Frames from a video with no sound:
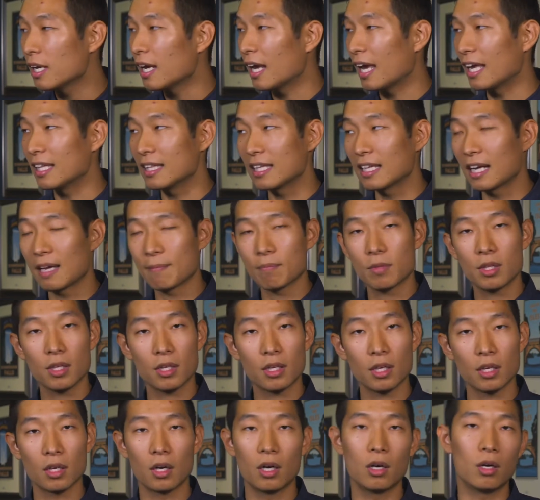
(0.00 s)
And then I'm
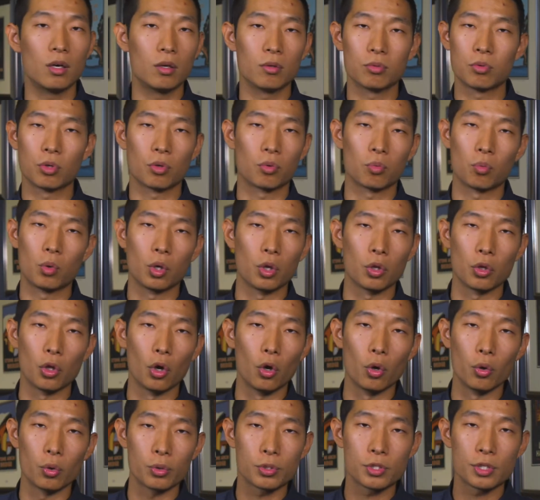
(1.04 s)
thinking, oh, they're one of
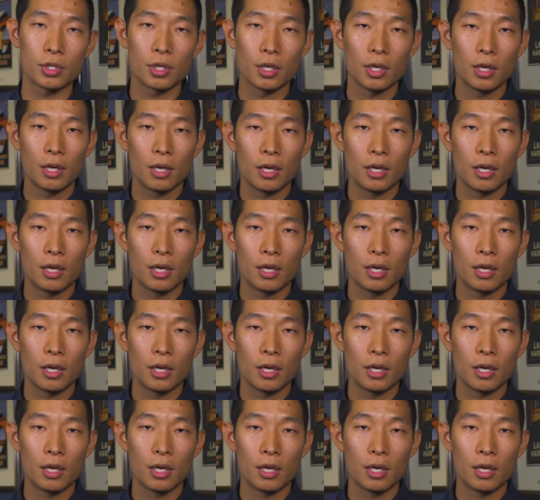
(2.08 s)
those.